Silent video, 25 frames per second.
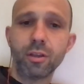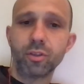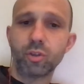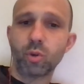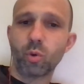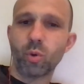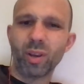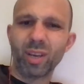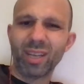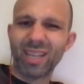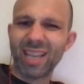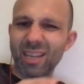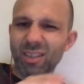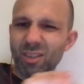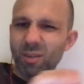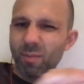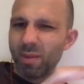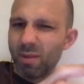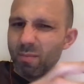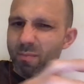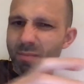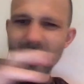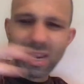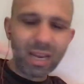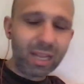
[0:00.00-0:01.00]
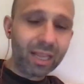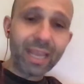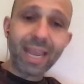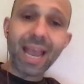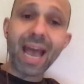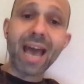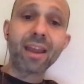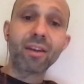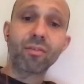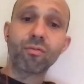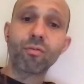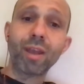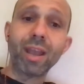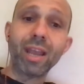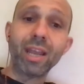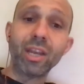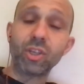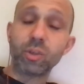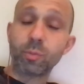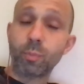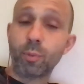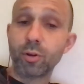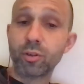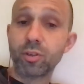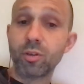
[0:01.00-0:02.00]
So it gets him immediately out of
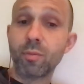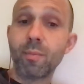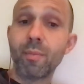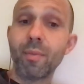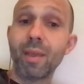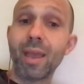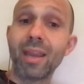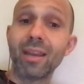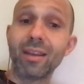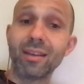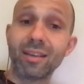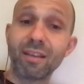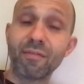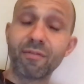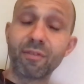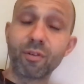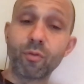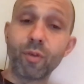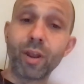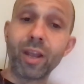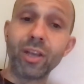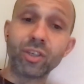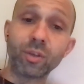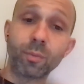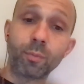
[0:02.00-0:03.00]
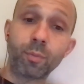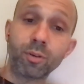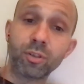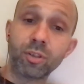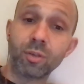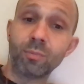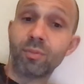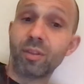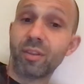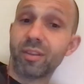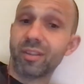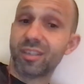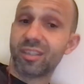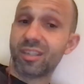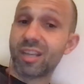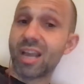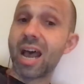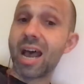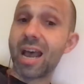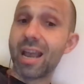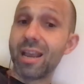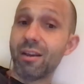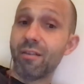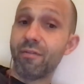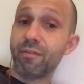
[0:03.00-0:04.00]
range, puts him at a different range, and puts him to the
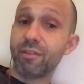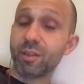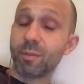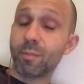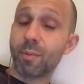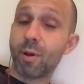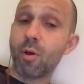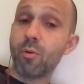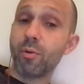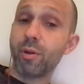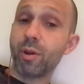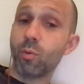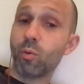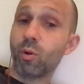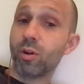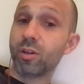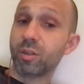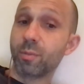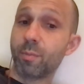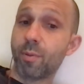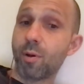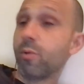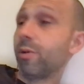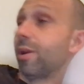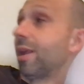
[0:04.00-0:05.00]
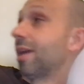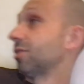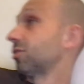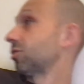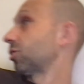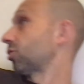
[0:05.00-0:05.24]
side of his opponent, where his opponent